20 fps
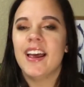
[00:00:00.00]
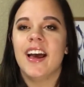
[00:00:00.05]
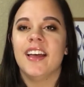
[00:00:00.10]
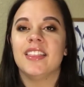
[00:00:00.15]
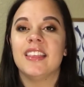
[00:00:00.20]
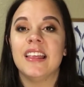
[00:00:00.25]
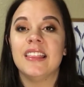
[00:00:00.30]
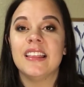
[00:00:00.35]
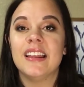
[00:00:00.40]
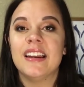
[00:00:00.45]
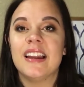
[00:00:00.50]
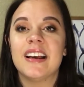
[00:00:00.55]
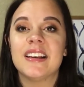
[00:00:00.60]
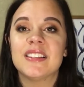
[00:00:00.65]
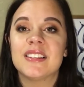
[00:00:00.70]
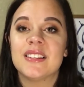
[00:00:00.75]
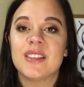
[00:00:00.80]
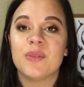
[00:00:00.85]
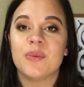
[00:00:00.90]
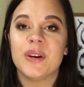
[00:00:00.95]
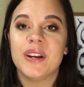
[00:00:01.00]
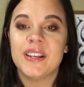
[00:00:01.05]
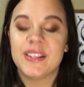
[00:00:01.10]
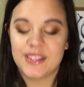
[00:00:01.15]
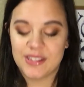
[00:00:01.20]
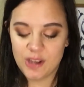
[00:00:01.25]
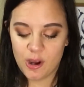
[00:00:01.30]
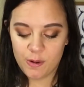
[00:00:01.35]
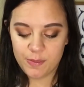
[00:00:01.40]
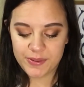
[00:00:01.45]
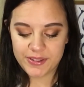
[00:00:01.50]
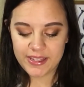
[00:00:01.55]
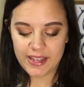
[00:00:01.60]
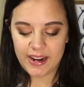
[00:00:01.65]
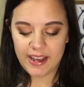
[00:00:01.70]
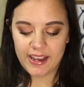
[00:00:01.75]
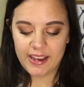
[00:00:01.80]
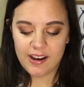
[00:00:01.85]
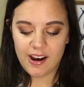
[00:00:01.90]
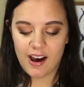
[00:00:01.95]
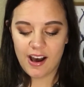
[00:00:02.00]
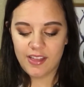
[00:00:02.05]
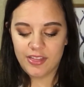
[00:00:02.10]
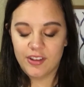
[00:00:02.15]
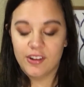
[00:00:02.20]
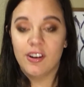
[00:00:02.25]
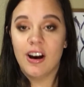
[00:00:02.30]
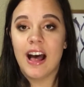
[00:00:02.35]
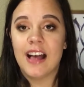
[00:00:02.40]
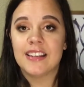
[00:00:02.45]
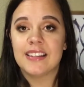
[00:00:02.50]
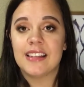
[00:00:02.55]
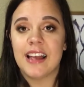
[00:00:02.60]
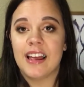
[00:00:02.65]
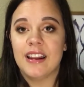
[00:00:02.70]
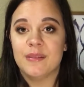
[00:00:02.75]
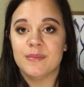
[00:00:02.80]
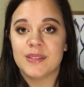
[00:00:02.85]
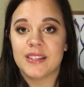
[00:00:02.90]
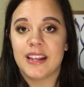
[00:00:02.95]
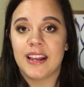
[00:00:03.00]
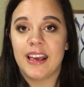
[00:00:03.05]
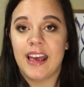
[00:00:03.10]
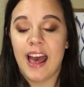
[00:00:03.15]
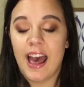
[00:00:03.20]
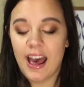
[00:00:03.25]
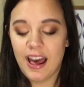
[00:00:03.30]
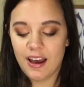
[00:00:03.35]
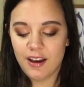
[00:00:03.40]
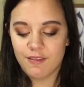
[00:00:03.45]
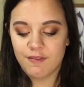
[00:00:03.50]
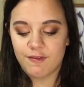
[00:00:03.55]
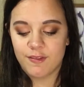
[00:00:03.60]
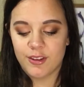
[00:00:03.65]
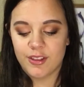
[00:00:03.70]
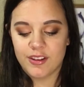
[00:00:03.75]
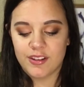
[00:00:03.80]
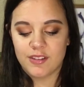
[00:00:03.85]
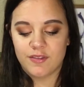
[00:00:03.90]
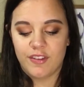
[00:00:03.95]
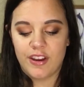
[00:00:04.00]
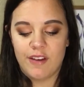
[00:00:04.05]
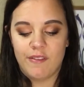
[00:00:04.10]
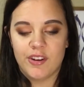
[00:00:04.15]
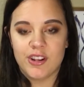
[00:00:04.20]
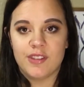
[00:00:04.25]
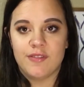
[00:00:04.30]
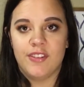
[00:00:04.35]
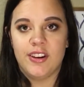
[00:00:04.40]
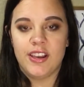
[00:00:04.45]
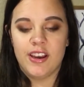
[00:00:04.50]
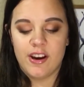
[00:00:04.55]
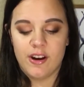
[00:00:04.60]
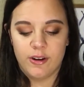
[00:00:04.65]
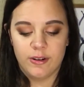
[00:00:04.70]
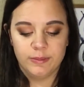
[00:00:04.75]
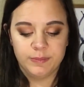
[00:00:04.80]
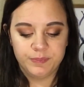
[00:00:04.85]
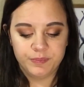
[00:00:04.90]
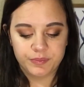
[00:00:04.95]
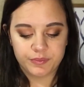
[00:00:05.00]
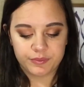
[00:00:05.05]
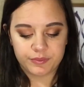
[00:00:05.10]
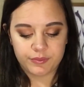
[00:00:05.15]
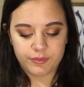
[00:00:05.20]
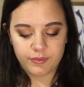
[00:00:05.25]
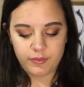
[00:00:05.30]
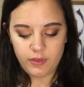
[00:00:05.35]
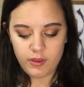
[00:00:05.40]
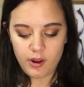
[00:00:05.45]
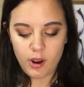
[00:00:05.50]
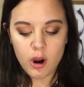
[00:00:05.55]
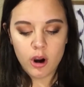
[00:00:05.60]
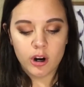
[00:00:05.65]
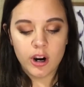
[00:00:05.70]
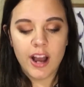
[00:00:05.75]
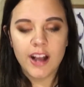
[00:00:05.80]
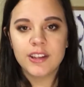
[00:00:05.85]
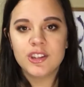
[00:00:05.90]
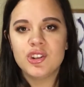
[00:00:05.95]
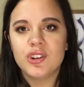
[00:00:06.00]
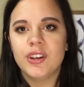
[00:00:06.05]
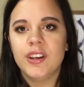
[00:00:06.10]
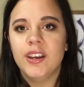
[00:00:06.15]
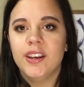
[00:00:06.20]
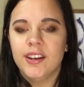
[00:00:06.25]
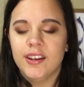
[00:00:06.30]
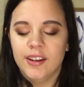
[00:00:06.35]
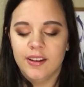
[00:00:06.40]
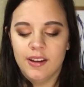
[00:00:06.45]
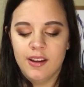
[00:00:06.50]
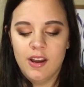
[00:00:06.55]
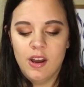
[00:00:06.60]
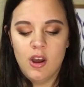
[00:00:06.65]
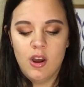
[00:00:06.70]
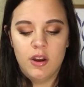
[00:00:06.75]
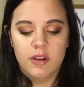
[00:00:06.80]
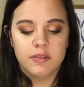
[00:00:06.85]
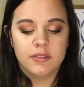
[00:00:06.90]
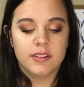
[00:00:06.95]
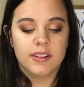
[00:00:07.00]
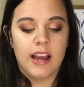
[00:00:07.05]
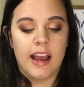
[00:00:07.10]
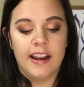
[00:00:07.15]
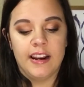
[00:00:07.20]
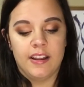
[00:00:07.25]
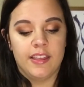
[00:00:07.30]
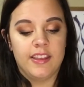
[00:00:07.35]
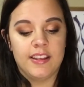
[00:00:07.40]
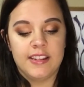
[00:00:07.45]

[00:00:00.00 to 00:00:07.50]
And then the next 3 soaps that I got, the last items that I have for this favorites video, are actually kind of